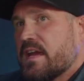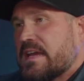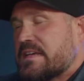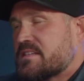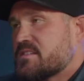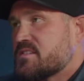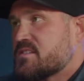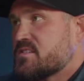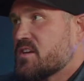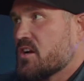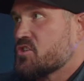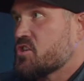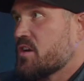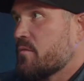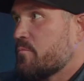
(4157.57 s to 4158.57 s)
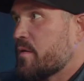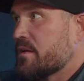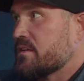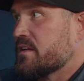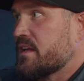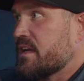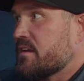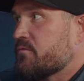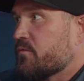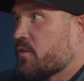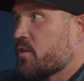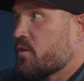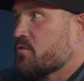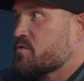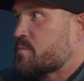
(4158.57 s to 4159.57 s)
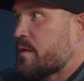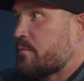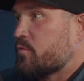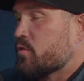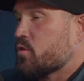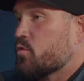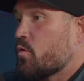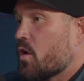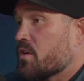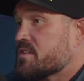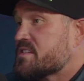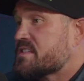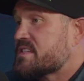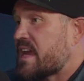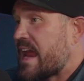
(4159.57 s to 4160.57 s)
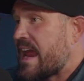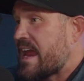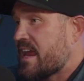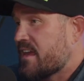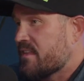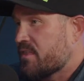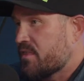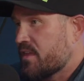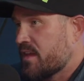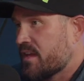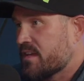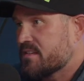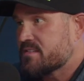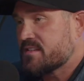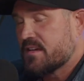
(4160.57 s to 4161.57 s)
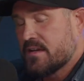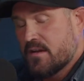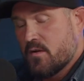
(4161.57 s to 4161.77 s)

is such an ability for those people who are saying things,